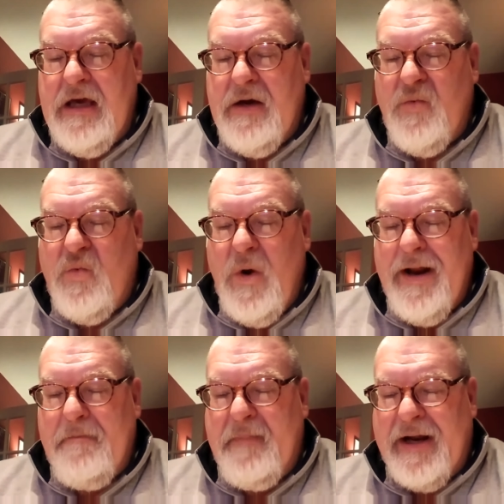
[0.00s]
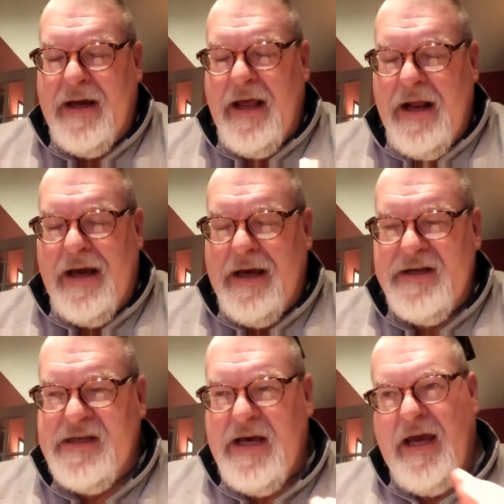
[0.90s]
But I got to
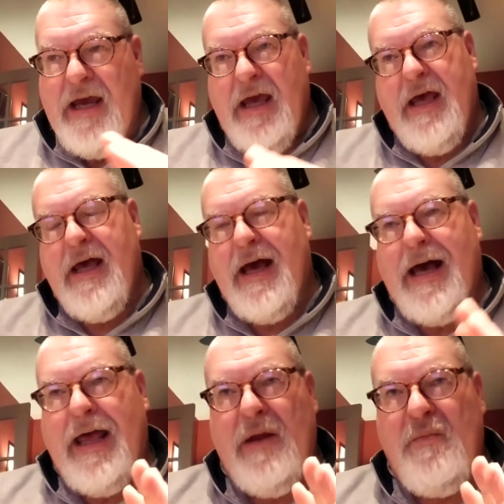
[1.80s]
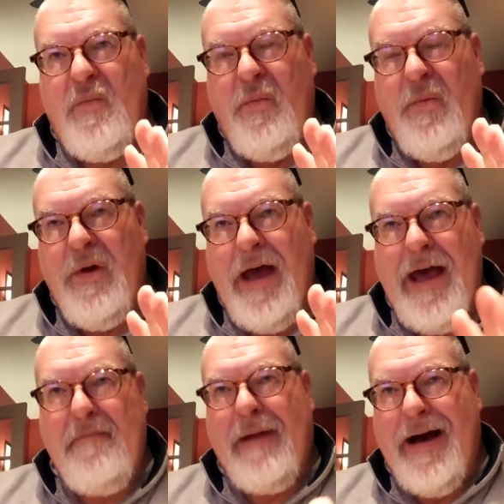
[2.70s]
say, I
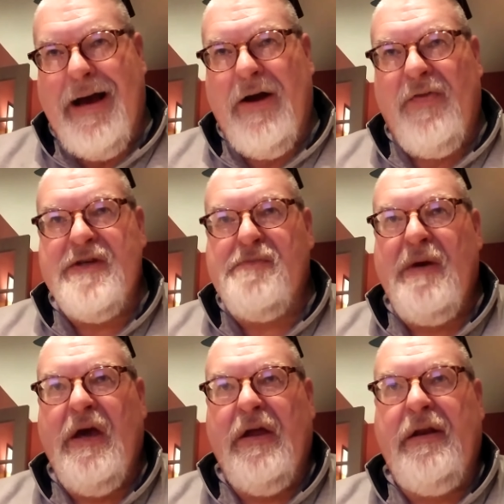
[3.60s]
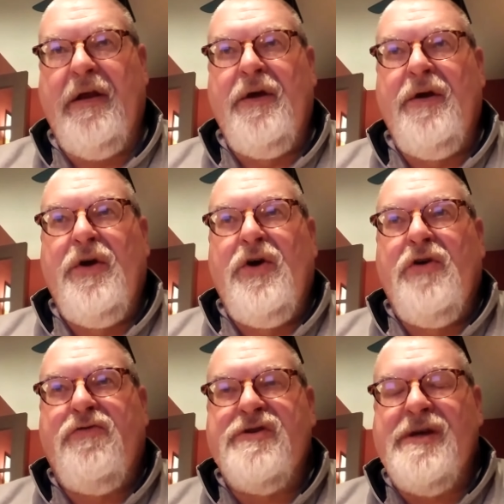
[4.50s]
had my eye on this pen
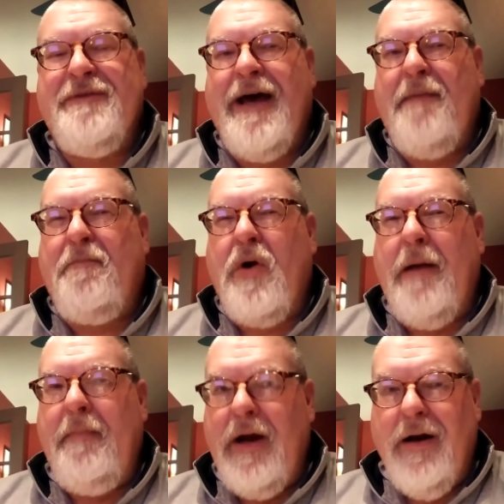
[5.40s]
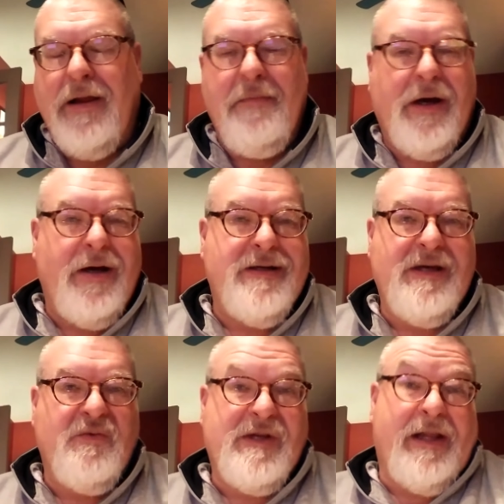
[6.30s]
for some time, primarily because
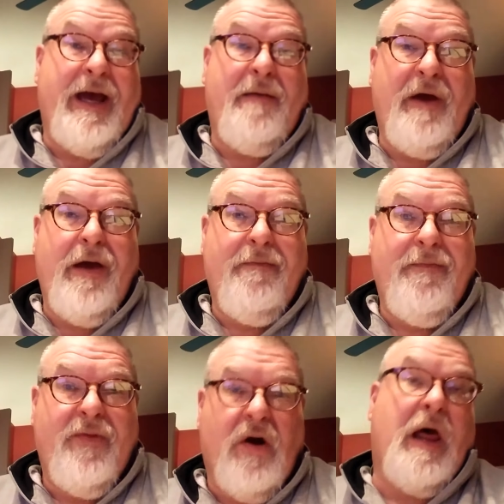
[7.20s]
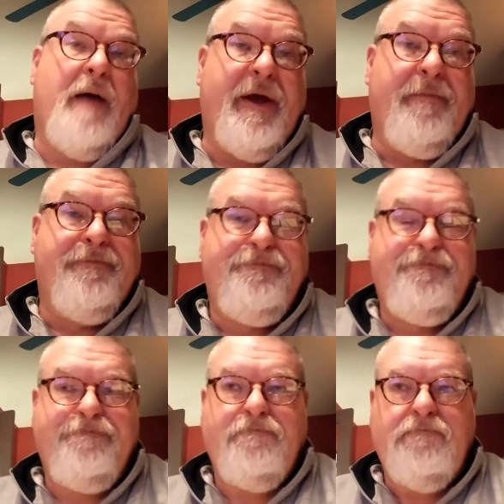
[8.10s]
it was a Lamy,
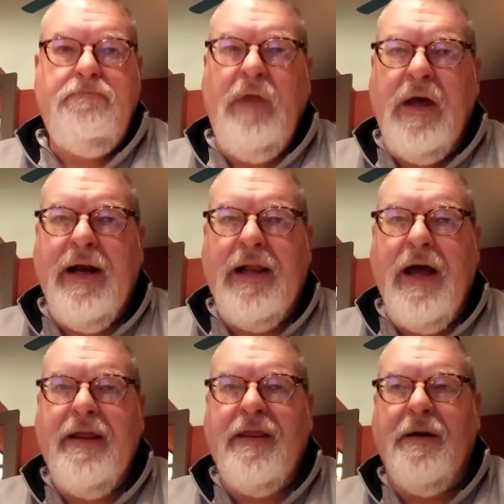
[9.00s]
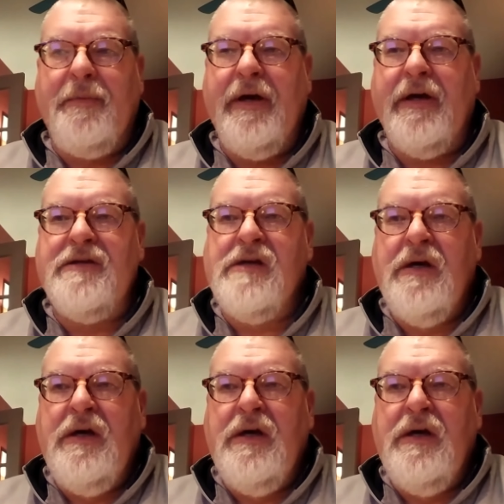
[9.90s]
and I like their pens.